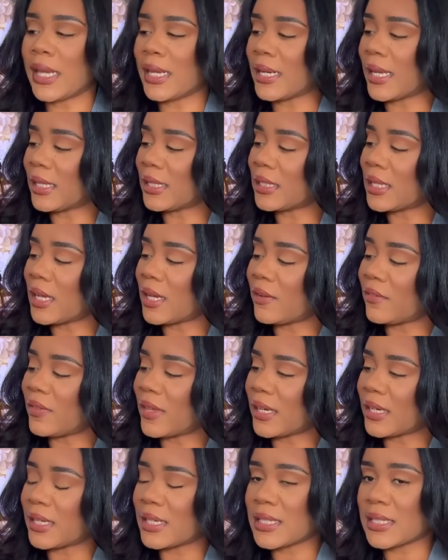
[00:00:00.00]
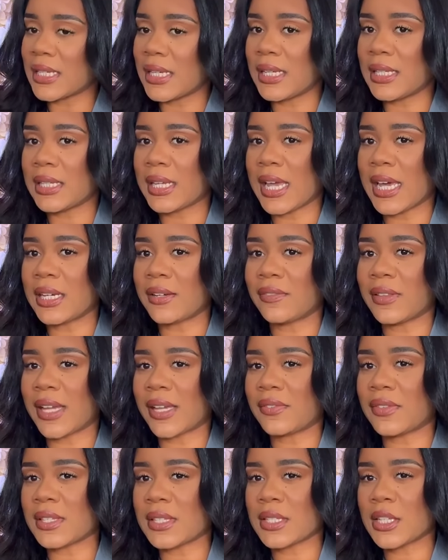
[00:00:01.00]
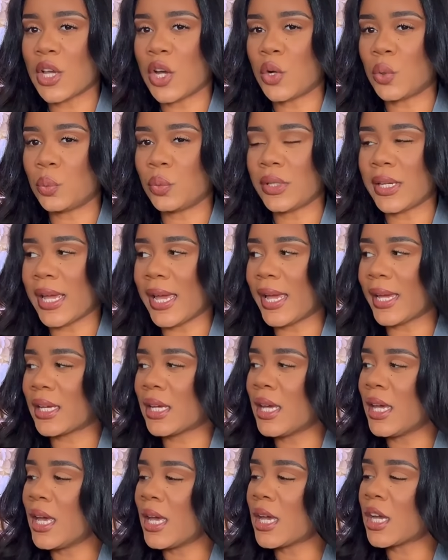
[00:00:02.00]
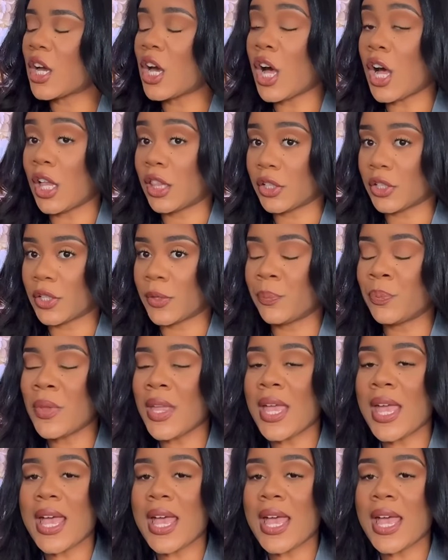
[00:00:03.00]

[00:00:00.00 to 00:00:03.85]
And I love that it is in kind of like this cognac color.